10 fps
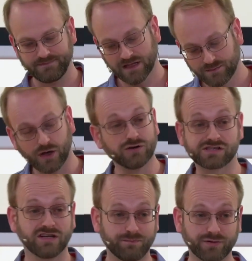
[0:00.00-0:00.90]
Paul's
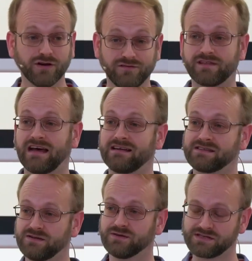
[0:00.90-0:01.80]
going to prove that
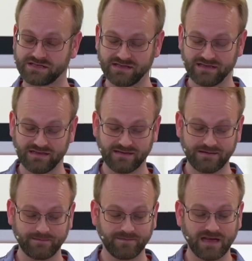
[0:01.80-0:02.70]
to us
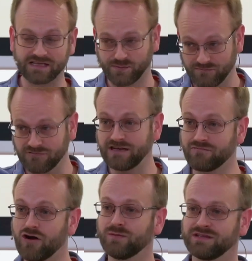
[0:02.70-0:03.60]
as we read
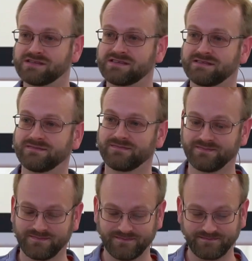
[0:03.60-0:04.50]
Romans.
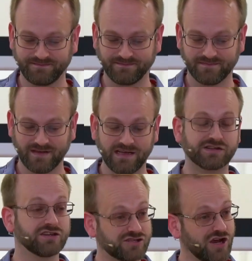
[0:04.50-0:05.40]
He's
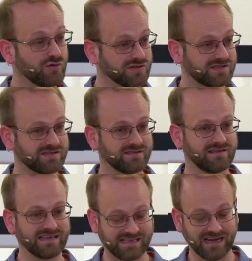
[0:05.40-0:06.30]
going to show us
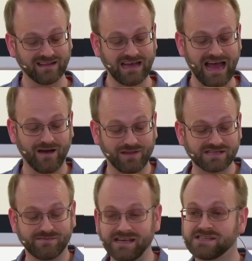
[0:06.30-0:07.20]
exactly how this
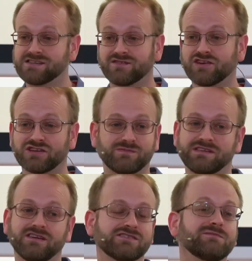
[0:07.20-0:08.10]
message of the gospel is
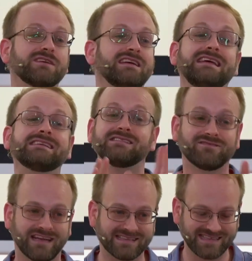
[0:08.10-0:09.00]
not something he's
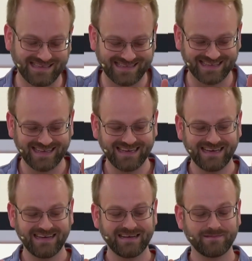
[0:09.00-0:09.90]
invented.
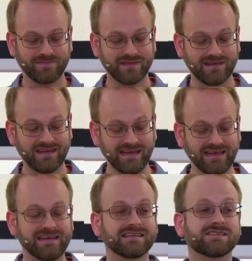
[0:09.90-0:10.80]

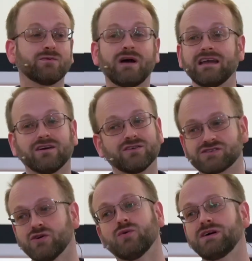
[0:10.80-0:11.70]
It is the way God has
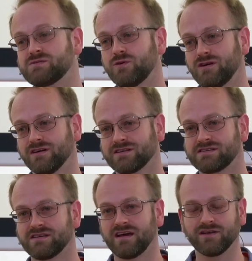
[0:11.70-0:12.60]
always
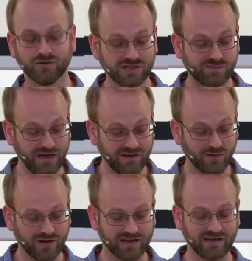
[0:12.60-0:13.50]
worked and always been
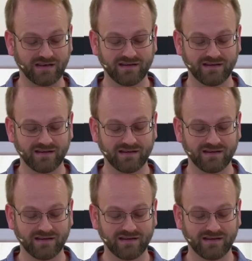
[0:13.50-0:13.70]
working.